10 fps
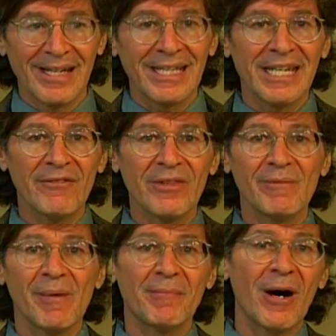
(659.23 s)
give them
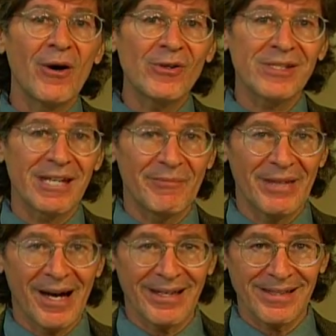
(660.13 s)
a
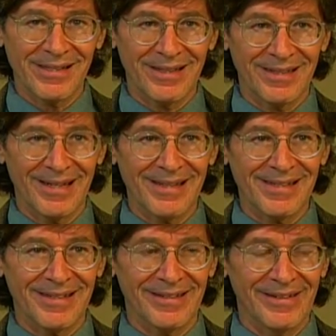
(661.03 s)
post-hypnotic suggestion,